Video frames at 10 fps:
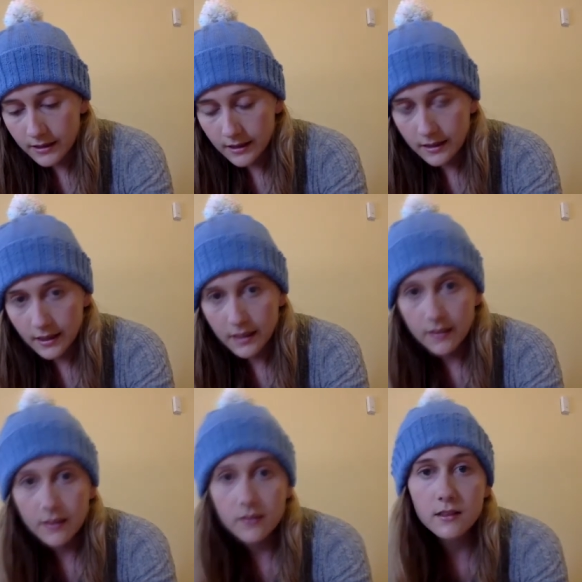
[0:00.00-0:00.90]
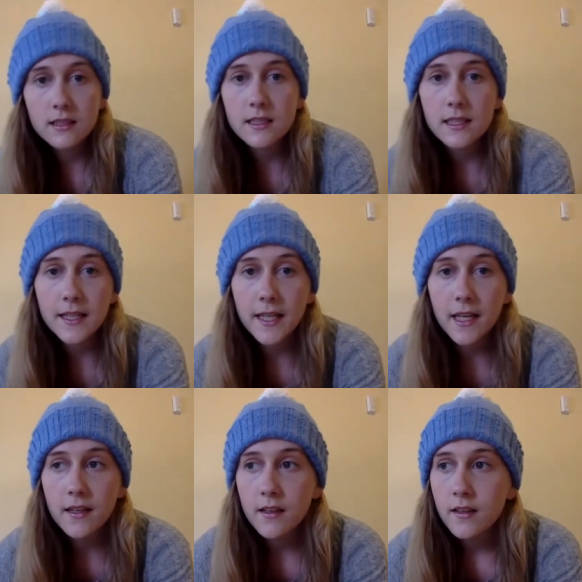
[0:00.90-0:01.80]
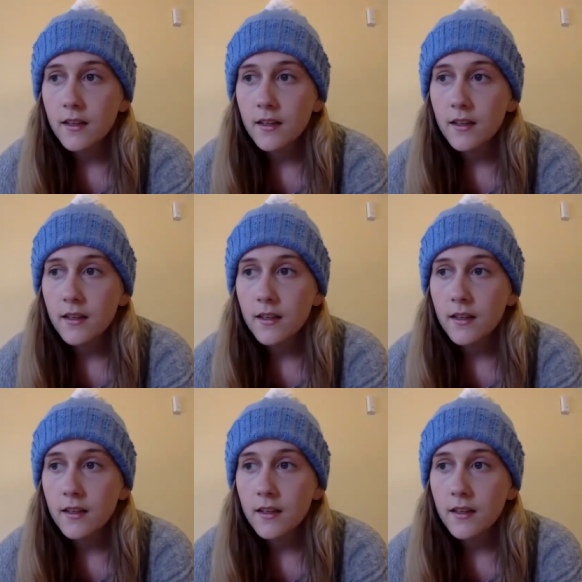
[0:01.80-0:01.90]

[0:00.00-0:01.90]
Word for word: Saturday, and now it's Sunday.